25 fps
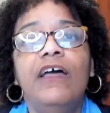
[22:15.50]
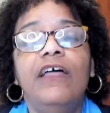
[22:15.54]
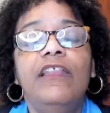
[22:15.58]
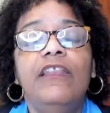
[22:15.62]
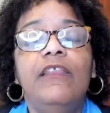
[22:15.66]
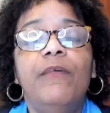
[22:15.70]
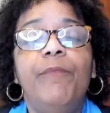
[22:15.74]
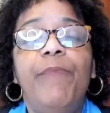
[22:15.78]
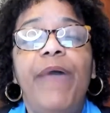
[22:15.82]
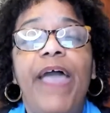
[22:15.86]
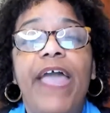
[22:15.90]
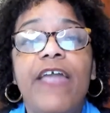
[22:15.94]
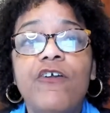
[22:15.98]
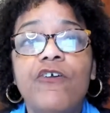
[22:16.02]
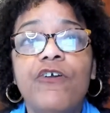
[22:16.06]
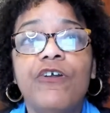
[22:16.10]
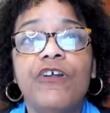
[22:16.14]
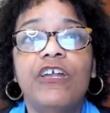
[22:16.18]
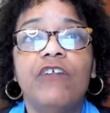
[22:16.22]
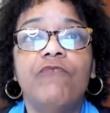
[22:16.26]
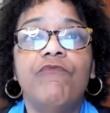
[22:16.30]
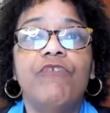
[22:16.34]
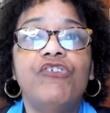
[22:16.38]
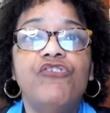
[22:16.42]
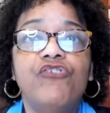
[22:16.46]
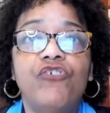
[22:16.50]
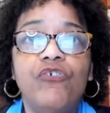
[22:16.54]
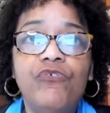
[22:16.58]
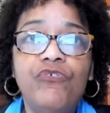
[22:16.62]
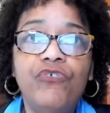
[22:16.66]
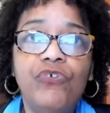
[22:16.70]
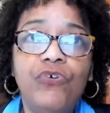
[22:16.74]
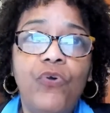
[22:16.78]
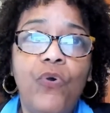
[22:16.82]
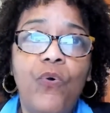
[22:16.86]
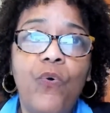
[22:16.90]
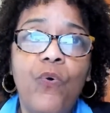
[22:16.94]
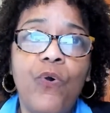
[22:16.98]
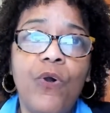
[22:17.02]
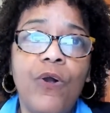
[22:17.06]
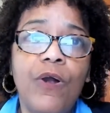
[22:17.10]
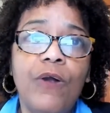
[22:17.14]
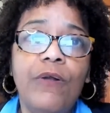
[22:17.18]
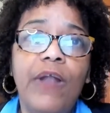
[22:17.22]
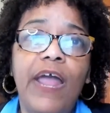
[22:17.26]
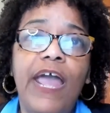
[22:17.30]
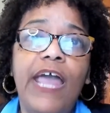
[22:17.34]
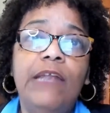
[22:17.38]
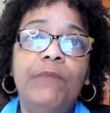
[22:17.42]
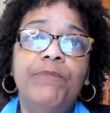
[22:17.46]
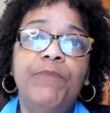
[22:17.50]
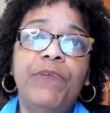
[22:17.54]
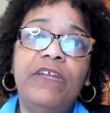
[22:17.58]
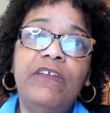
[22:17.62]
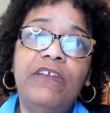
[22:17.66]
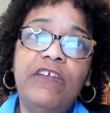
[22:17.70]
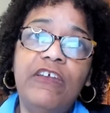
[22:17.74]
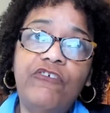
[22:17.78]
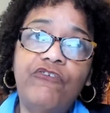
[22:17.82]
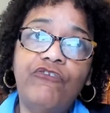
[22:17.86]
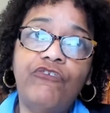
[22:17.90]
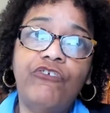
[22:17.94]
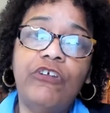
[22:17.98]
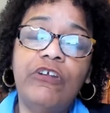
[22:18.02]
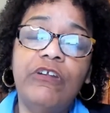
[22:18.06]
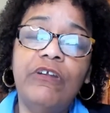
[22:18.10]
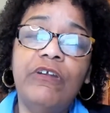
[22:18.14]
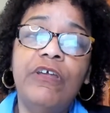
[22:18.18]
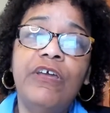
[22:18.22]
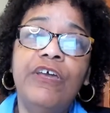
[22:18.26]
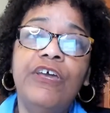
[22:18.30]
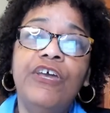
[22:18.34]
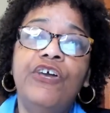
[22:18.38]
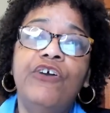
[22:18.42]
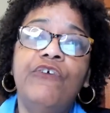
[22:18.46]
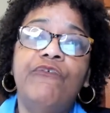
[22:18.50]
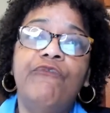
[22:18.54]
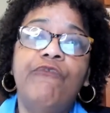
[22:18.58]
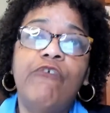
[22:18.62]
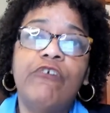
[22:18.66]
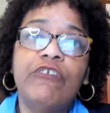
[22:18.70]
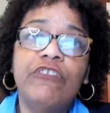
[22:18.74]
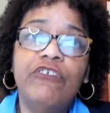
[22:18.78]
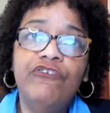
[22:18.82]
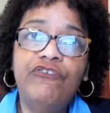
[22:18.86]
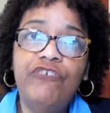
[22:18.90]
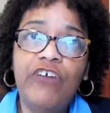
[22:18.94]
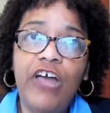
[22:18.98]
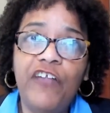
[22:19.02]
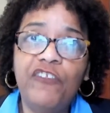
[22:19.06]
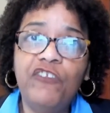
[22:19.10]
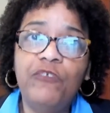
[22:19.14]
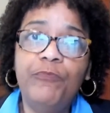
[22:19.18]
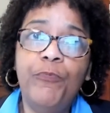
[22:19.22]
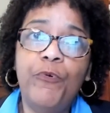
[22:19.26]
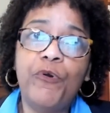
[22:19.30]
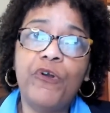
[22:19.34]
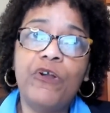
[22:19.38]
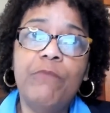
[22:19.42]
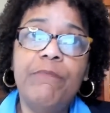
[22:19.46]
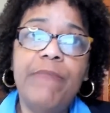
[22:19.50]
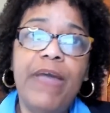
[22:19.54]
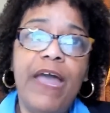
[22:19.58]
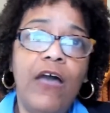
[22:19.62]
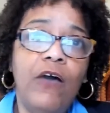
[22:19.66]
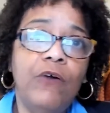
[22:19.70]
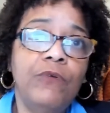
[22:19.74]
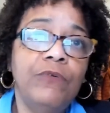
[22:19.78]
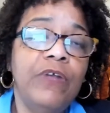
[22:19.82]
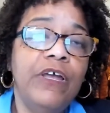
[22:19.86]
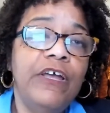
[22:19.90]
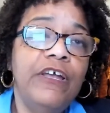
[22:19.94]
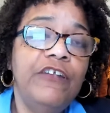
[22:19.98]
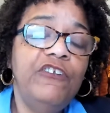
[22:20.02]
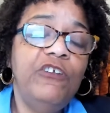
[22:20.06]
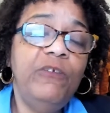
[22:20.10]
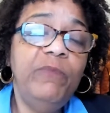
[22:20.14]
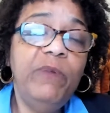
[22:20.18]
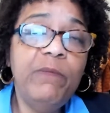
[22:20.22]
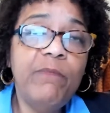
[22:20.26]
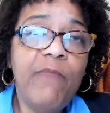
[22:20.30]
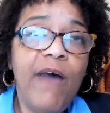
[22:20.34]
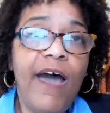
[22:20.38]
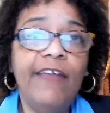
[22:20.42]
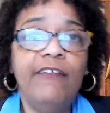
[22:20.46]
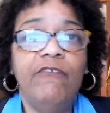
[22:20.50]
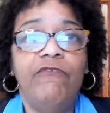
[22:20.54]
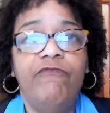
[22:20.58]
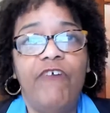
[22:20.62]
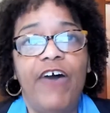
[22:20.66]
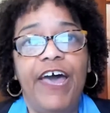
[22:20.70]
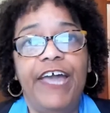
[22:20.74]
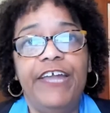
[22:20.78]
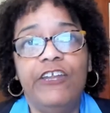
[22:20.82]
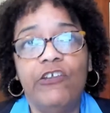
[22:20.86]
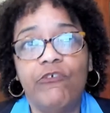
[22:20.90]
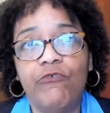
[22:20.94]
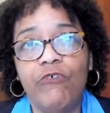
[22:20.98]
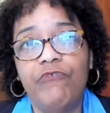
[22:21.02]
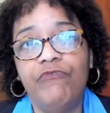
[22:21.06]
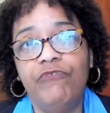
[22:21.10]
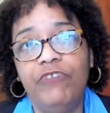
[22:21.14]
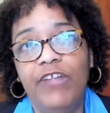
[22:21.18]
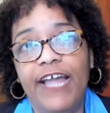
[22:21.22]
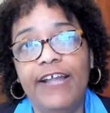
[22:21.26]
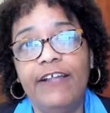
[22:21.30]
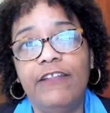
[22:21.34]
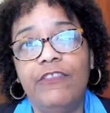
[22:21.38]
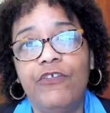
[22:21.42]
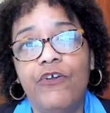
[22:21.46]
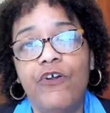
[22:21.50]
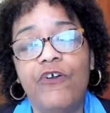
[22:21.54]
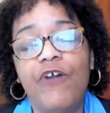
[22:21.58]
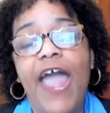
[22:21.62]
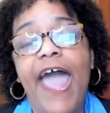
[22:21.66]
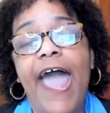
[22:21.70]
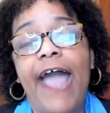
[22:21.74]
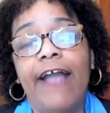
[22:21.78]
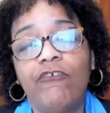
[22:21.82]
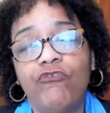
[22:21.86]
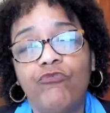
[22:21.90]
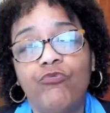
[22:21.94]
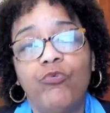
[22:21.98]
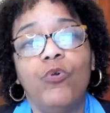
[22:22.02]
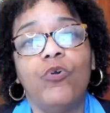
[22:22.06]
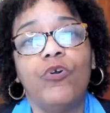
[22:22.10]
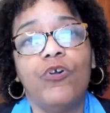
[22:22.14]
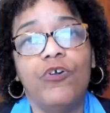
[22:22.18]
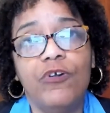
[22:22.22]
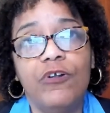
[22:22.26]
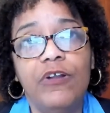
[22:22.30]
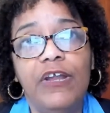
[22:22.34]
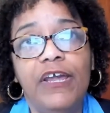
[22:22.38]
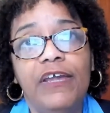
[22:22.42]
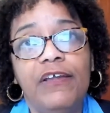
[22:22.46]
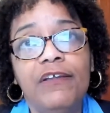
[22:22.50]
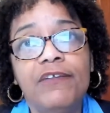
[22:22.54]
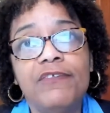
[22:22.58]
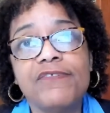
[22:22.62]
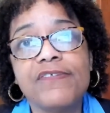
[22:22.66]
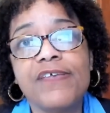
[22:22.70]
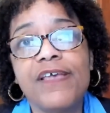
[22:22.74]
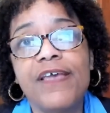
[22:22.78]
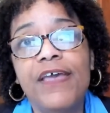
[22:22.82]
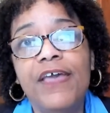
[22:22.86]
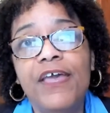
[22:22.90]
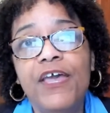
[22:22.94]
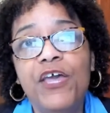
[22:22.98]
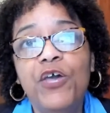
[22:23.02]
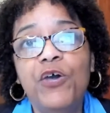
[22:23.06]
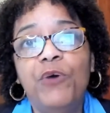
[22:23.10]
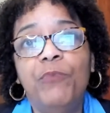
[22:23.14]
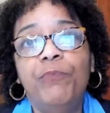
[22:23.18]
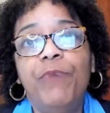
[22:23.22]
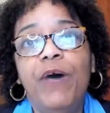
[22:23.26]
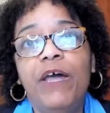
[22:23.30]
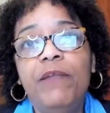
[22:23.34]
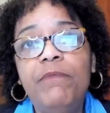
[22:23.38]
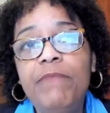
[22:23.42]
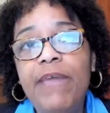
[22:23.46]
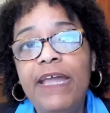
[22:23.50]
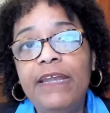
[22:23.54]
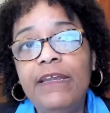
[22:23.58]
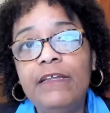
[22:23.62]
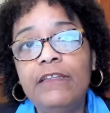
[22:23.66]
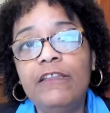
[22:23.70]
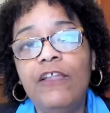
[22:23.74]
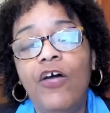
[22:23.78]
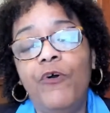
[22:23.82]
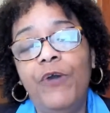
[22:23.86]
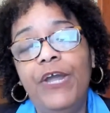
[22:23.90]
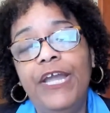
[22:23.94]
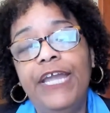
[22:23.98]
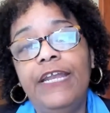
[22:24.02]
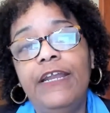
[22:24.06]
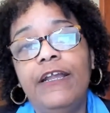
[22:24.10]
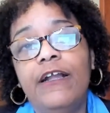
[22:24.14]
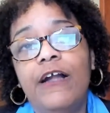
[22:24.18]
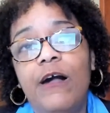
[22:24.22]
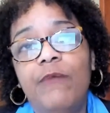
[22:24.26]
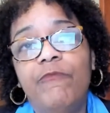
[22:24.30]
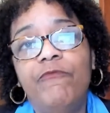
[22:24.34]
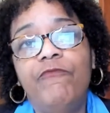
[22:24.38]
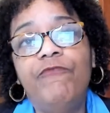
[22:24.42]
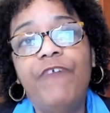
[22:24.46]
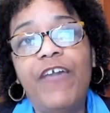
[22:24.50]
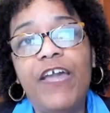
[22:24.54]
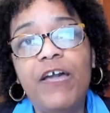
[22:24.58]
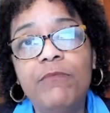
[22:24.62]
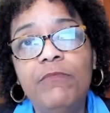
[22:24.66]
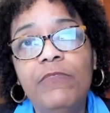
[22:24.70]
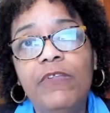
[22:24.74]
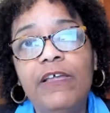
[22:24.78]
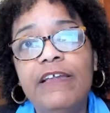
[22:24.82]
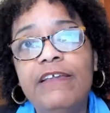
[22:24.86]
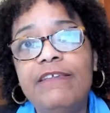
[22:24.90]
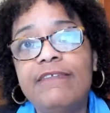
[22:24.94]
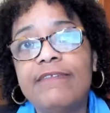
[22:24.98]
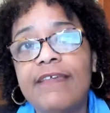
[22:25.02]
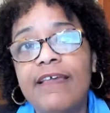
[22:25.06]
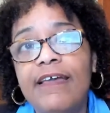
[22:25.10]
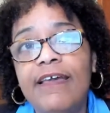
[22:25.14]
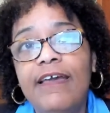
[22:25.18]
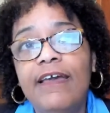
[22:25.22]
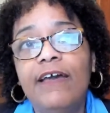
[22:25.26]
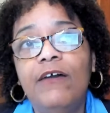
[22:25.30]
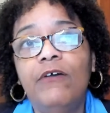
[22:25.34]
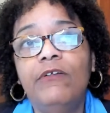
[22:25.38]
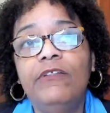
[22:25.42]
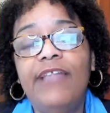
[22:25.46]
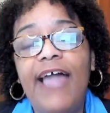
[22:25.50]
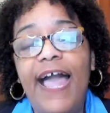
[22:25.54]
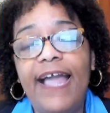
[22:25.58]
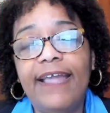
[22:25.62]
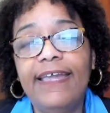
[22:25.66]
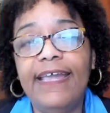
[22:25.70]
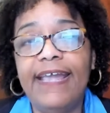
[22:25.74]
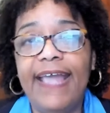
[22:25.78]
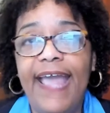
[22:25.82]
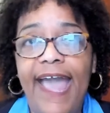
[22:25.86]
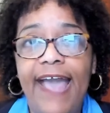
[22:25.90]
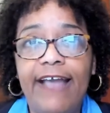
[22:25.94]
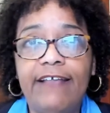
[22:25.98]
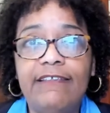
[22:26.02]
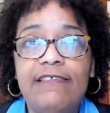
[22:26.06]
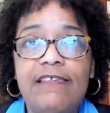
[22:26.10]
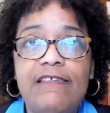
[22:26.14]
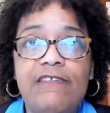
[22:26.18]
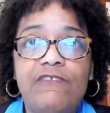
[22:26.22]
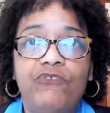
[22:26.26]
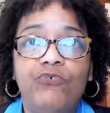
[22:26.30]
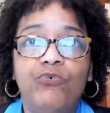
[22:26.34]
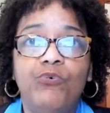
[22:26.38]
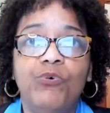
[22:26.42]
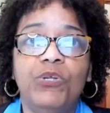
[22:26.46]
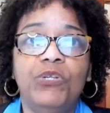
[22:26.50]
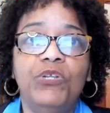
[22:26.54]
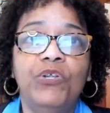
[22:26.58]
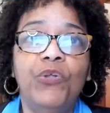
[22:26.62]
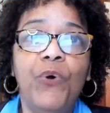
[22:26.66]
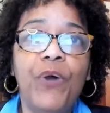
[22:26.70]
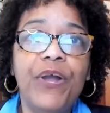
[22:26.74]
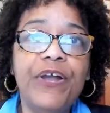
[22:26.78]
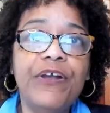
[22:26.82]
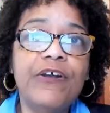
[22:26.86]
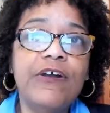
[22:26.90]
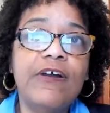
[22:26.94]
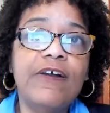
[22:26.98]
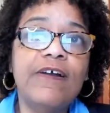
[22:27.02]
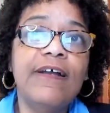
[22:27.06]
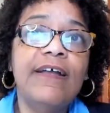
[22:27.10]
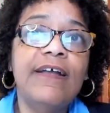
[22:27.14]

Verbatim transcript: the payer can return to court and petition for the child support amount to be modified to reflect their actual earnings. But many low-income families, lacking access to a lawyer